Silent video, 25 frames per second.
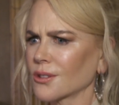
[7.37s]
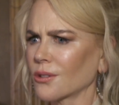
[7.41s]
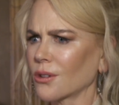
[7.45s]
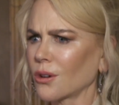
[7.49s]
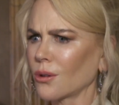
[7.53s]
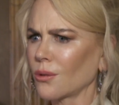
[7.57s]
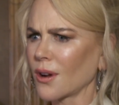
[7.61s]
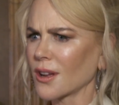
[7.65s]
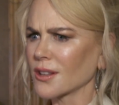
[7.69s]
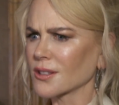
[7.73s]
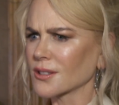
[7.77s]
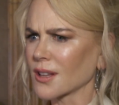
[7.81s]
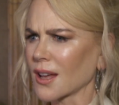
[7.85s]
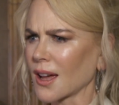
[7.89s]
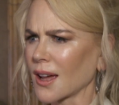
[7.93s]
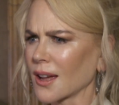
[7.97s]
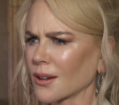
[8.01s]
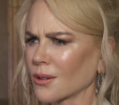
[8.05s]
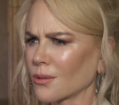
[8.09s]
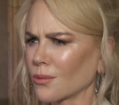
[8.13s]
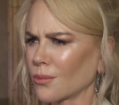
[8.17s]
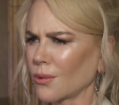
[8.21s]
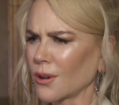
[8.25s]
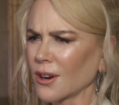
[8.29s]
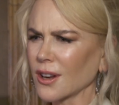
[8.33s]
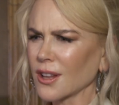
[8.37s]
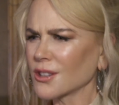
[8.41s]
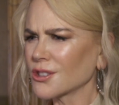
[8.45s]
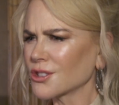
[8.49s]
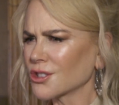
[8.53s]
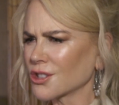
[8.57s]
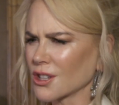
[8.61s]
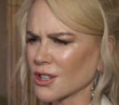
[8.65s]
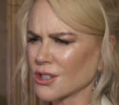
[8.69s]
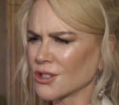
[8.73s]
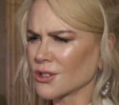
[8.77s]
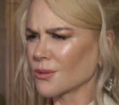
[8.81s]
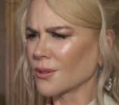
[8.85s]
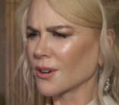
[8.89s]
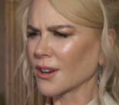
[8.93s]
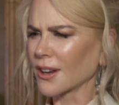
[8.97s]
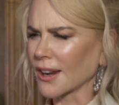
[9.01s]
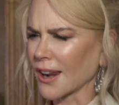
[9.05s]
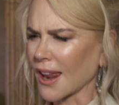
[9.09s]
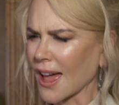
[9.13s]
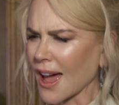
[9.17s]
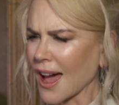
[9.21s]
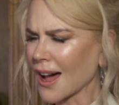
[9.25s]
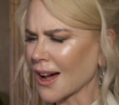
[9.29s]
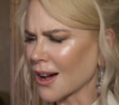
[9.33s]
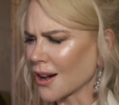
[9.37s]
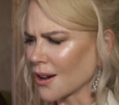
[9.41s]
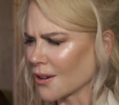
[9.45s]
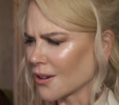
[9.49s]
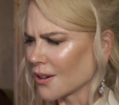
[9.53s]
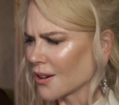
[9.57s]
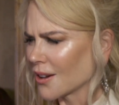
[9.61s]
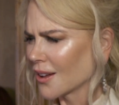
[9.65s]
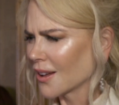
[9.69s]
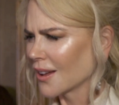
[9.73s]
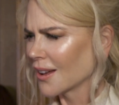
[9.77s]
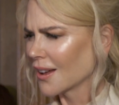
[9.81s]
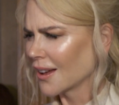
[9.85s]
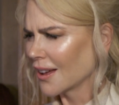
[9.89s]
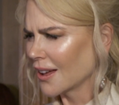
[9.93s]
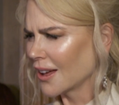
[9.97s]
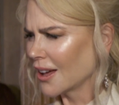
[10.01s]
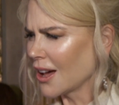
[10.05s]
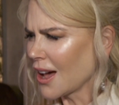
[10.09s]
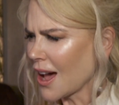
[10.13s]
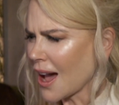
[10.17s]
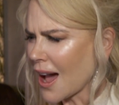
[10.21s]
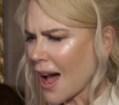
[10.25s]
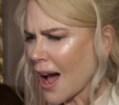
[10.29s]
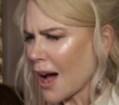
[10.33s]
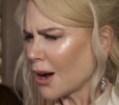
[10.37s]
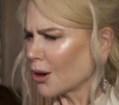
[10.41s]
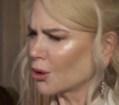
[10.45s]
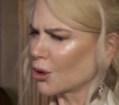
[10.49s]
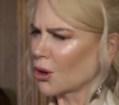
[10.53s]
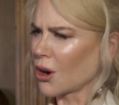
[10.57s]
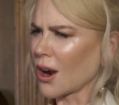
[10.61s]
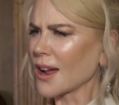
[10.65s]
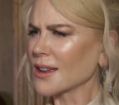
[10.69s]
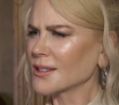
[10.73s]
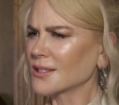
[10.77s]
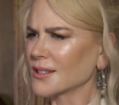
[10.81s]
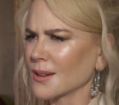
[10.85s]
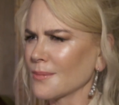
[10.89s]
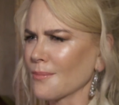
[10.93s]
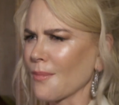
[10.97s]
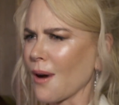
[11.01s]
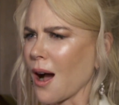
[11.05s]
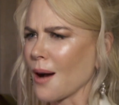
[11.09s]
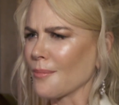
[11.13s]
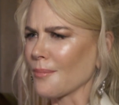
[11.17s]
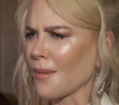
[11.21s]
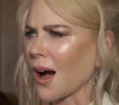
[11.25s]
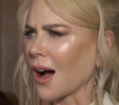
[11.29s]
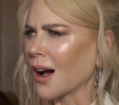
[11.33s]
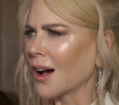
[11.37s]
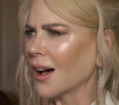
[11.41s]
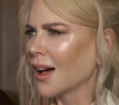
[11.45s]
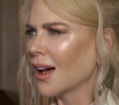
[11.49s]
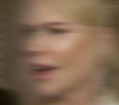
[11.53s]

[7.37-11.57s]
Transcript: are always like, what is she doing now? Our crazy mama.